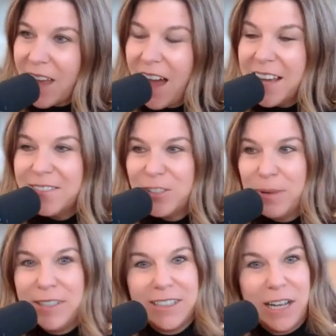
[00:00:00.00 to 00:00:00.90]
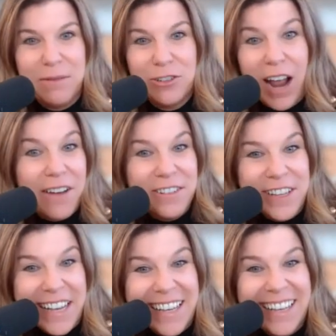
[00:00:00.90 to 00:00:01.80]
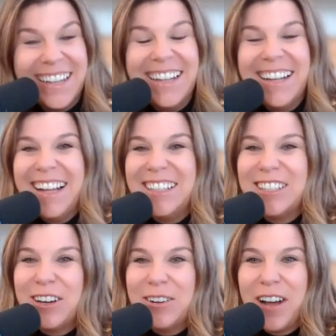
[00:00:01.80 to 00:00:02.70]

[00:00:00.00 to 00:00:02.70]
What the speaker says: I've spent time traveling. So